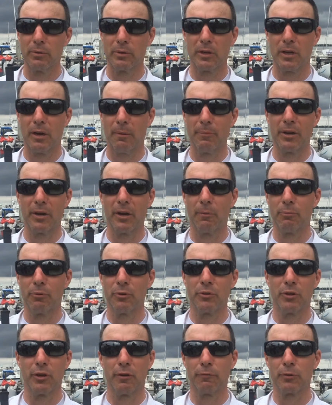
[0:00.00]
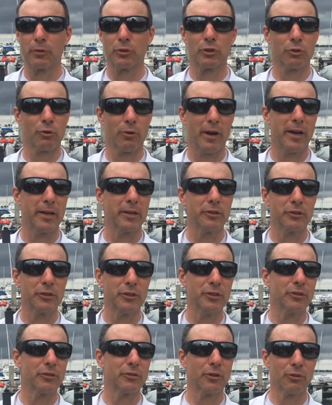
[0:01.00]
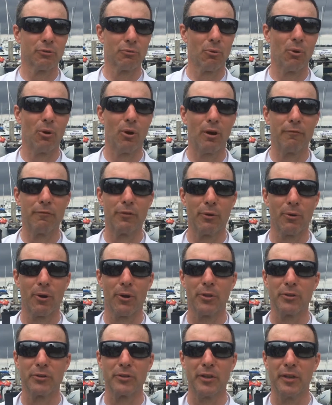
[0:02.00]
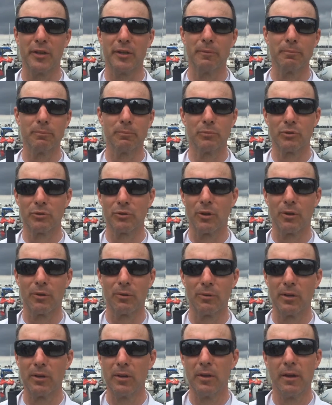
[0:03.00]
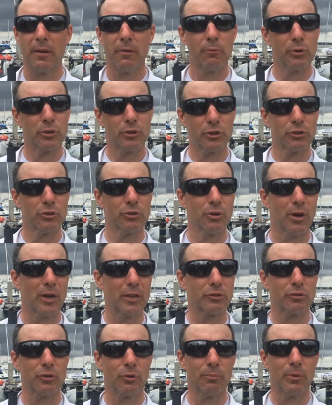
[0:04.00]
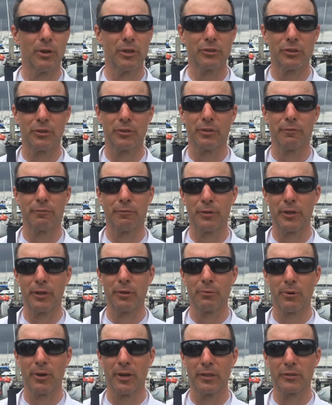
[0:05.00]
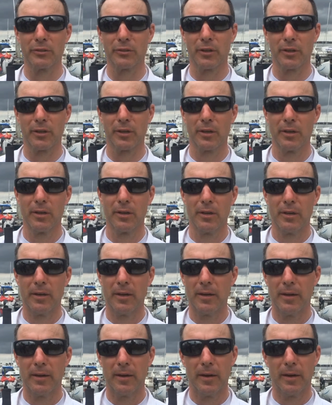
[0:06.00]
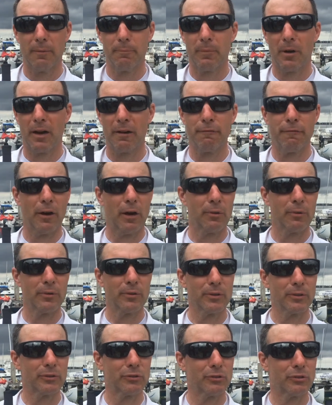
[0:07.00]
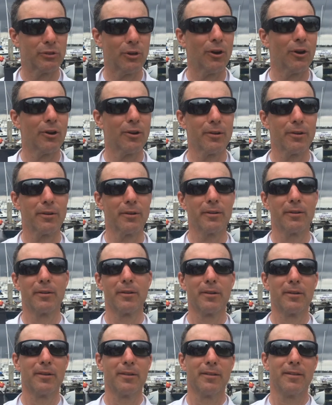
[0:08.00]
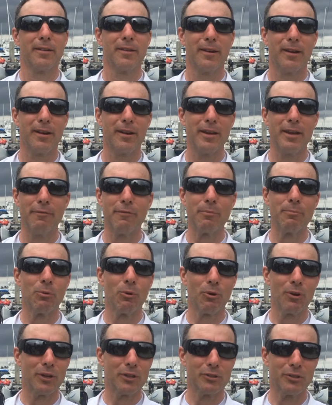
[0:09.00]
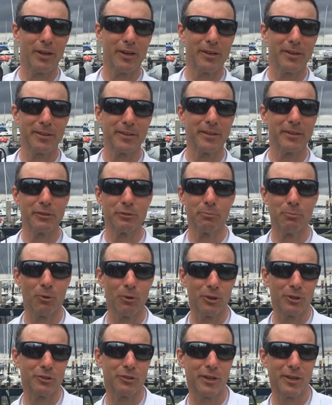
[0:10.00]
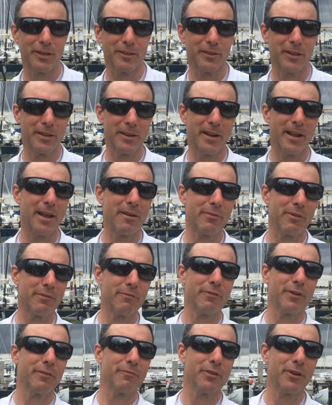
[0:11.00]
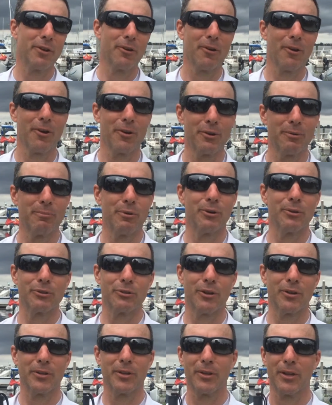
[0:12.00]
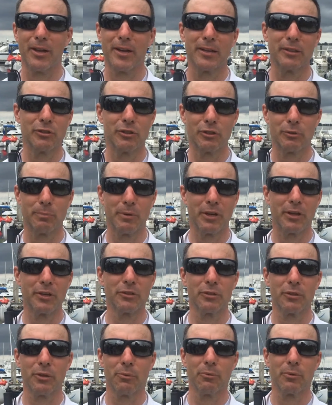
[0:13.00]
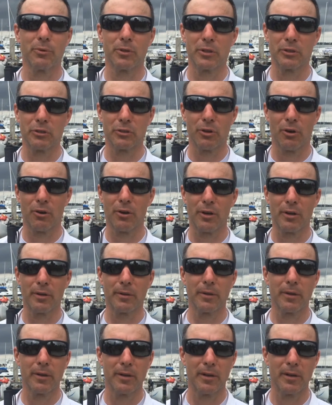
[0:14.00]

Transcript: coming up with different strategies to throw off your other team, so which is not so much in the fleet racing. I found the start even more exciting. It's more exciting than having 50 or 100 boats on the line, just because of the starting,